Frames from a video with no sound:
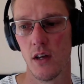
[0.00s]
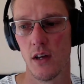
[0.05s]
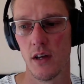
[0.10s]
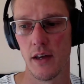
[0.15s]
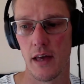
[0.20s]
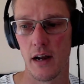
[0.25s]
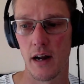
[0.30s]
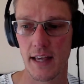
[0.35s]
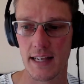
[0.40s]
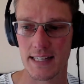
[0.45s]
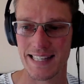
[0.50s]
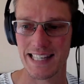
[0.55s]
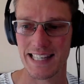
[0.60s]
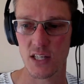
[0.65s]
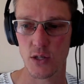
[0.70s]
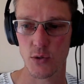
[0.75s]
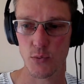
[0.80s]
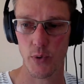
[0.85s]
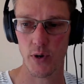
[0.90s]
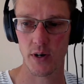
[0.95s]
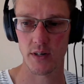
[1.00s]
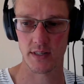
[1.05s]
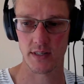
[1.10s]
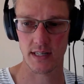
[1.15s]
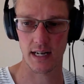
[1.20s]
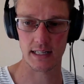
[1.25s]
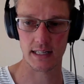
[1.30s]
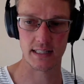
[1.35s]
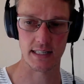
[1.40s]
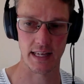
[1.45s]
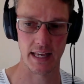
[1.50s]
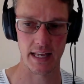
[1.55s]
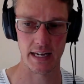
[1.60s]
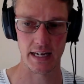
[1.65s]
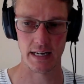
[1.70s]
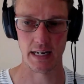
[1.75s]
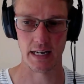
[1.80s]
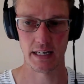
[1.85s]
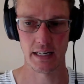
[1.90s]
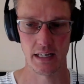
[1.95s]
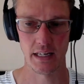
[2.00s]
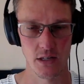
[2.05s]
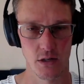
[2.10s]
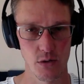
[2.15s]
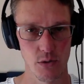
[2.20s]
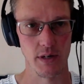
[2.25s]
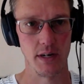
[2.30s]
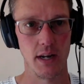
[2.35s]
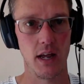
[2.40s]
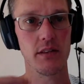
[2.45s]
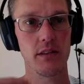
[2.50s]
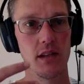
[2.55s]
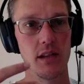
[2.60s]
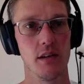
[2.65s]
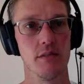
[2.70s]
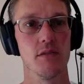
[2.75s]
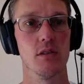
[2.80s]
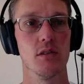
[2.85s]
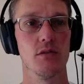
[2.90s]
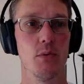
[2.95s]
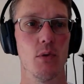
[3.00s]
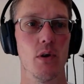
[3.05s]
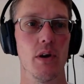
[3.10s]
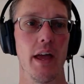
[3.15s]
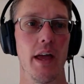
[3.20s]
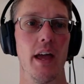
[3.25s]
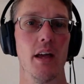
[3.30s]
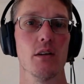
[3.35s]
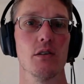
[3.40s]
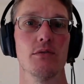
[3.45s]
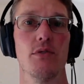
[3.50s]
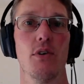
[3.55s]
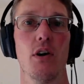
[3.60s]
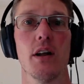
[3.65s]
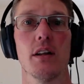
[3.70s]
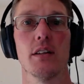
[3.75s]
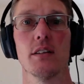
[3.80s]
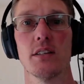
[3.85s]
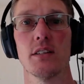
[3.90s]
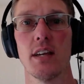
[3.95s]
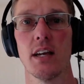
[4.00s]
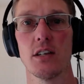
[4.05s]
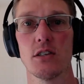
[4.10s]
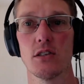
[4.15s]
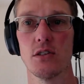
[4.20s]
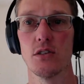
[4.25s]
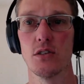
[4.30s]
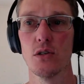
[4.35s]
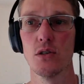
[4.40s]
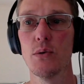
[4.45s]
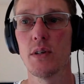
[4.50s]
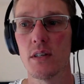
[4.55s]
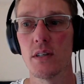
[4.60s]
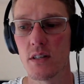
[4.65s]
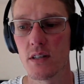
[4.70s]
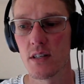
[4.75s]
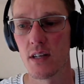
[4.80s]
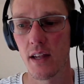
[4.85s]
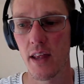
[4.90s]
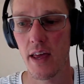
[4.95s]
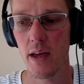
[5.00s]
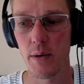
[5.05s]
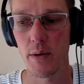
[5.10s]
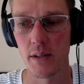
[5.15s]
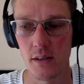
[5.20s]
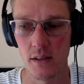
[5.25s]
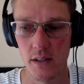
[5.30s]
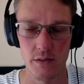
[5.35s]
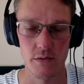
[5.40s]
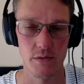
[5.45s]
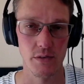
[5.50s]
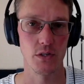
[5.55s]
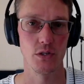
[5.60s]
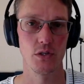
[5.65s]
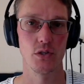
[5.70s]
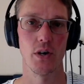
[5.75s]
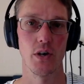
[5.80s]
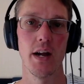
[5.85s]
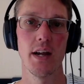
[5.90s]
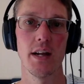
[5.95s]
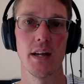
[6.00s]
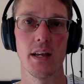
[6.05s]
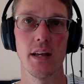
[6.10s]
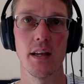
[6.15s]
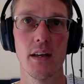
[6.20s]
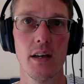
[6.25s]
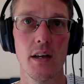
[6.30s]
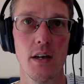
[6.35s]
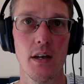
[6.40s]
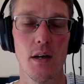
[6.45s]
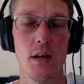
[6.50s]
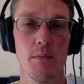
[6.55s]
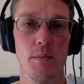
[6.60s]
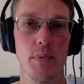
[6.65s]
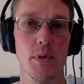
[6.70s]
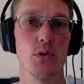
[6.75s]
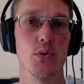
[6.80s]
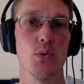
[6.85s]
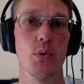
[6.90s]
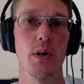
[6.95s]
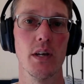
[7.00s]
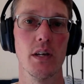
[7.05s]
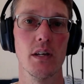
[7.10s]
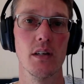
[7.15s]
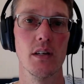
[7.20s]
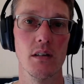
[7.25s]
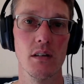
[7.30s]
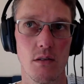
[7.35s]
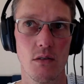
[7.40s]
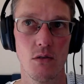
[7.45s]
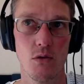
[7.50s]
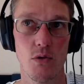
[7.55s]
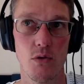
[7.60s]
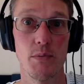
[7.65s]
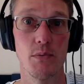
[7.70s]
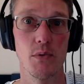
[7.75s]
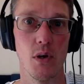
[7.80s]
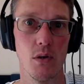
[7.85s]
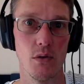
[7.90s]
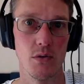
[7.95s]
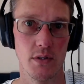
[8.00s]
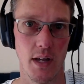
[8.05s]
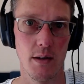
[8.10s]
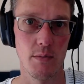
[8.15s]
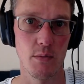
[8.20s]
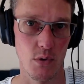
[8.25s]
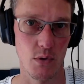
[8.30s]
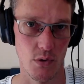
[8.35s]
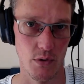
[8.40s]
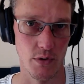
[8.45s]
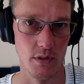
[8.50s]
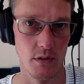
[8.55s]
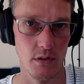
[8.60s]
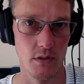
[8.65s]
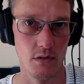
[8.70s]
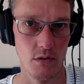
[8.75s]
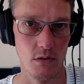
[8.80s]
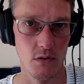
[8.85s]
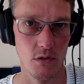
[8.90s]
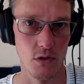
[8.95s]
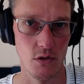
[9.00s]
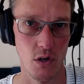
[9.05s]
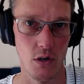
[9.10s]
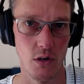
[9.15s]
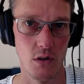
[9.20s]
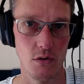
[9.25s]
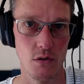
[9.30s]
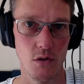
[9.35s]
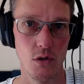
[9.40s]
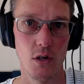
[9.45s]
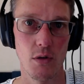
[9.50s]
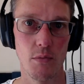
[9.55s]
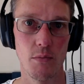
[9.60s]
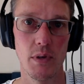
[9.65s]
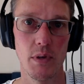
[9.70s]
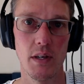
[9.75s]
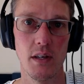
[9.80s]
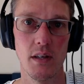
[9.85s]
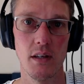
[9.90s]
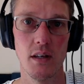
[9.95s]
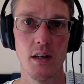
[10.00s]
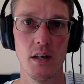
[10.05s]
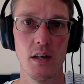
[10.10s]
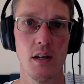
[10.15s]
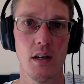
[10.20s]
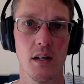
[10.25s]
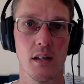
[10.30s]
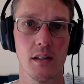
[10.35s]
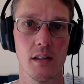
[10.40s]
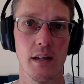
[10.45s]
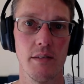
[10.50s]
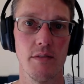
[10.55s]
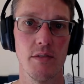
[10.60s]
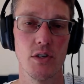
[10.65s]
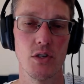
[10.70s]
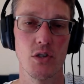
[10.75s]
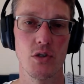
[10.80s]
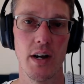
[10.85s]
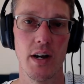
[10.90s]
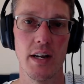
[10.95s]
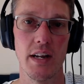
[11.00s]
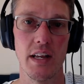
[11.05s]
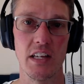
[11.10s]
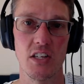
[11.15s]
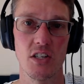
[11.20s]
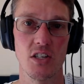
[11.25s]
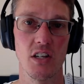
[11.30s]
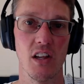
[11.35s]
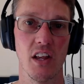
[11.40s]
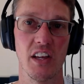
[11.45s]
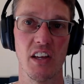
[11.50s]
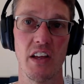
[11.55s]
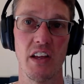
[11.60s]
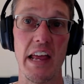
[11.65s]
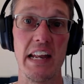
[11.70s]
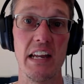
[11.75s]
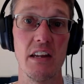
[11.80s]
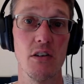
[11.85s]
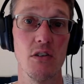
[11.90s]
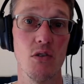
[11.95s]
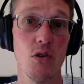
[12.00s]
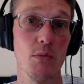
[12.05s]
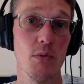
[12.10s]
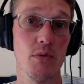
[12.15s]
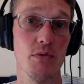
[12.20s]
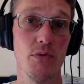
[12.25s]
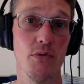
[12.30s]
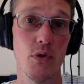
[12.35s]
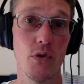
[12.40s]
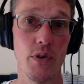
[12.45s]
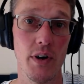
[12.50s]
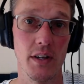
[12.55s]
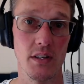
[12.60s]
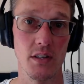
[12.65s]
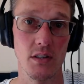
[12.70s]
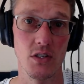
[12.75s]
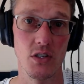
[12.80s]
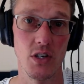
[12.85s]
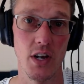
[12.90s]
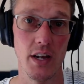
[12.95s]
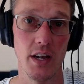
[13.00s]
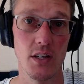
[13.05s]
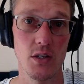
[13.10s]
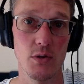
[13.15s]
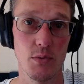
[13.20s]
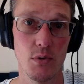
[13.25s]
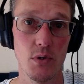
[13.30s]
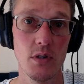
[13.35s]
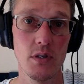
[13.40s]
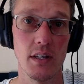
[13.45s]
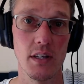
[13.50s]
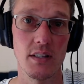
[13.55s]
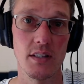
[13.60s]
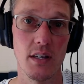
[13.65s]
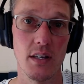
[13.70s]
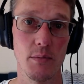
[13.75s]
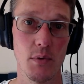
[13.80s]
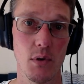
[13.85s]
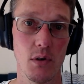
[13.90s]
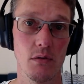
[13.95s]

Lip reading: And I guess this is where it starts to get into another level of what handle finance is actually doing. That's allowing leverage trading between crypto stablecoins. So you can be leverage trading just like any normal Forex exchange would, except